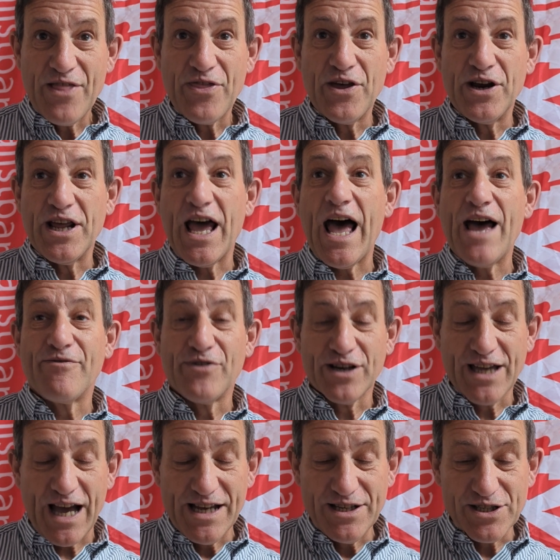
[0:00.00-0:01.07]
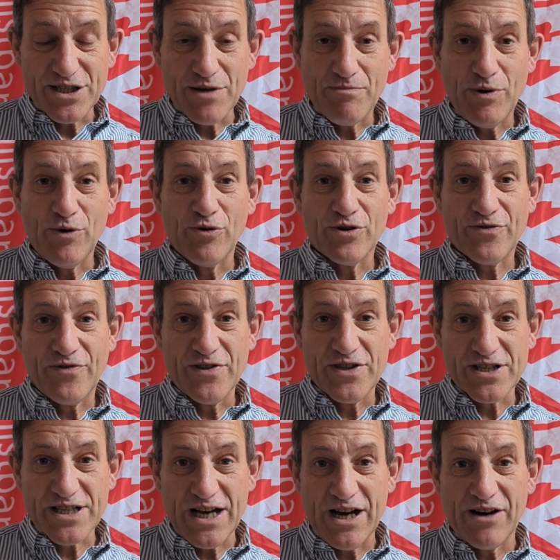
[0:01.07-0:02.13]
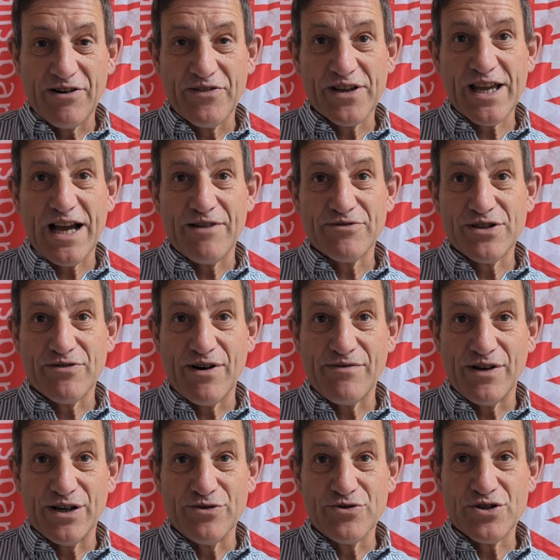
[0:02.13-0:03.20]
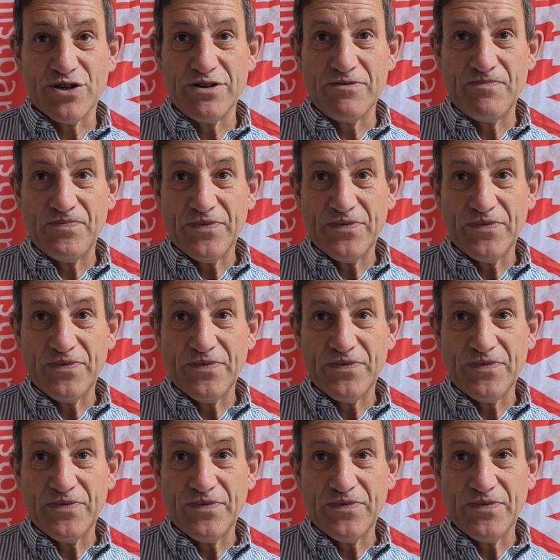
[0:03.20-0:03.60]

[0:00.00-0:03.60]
than it ever gained support for the Tsar and the counter-revolution.